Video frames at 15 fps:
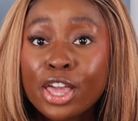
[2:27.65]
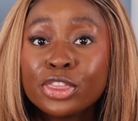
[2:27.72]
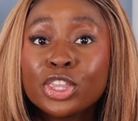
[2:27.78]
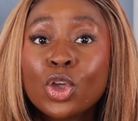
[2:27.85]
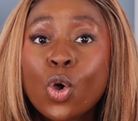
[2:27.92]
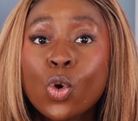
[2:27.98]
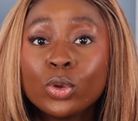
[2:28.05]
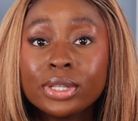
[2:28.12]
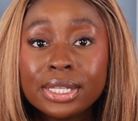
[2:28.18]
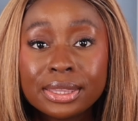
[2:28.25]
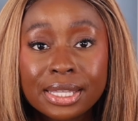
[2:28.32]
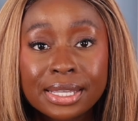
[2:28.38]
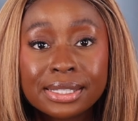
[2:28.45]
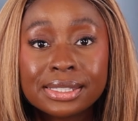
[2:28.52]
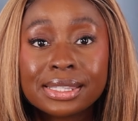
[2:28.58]
The only
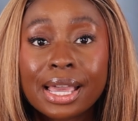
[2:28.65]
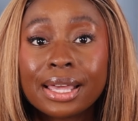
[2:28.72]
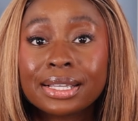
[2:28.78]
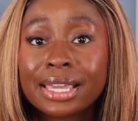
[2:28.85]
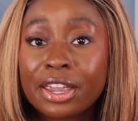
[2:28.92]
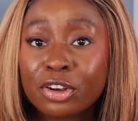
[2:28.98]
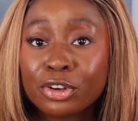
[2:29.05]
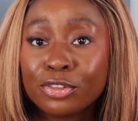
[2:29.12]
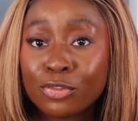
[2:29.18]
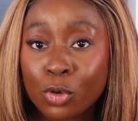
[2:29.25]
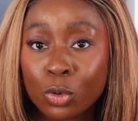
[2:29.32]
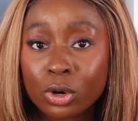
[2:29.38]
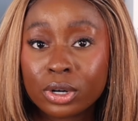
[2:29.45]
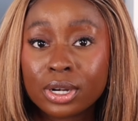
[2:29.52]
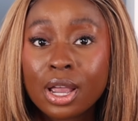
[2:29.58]
things that carry
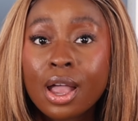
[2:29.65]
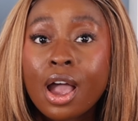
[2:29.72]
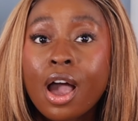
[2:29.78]
forward